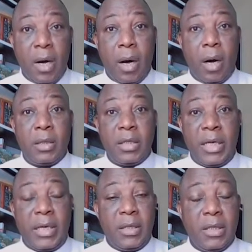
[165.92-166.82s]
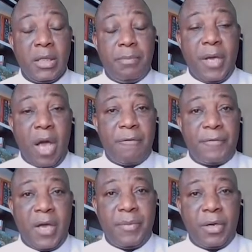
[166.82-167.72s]
on the
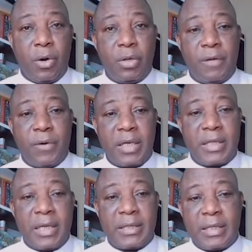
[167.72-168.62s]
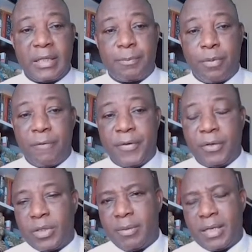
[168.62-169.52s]
BRVM in Cote d'Ivoire says its
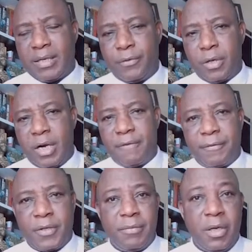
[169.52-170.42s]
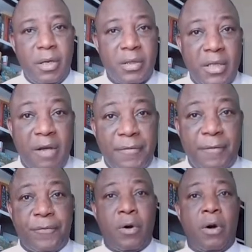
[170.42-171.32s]
profit was about 715 million
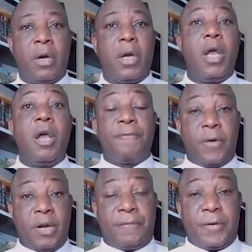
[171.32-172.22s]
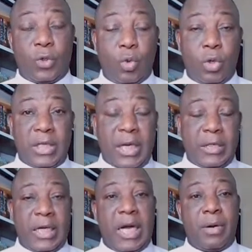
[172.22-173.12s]
CFA franc for the first quarter,
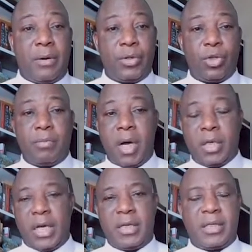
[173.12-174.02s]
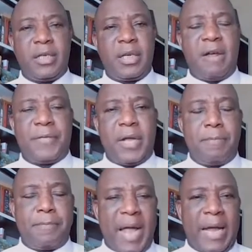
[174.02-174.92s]
January to March. And Central
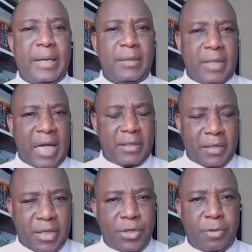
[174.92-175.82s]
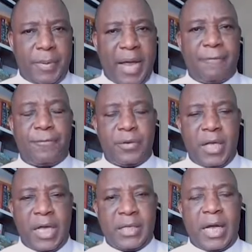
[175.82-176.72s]
African Bank, that's the central bank for
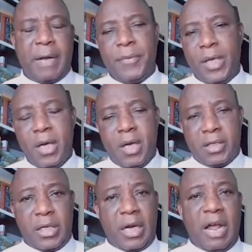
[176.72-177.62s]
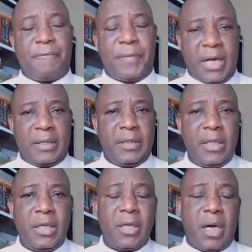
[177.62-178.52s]
the entire Central African
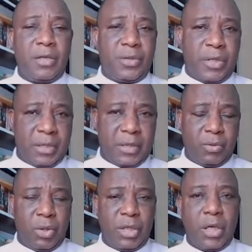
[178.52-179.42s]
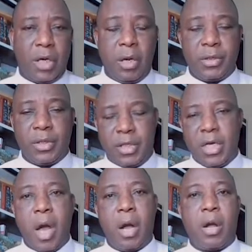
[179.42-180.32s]
countries, which includes the
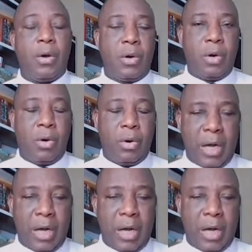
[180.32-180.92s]
DR Congo,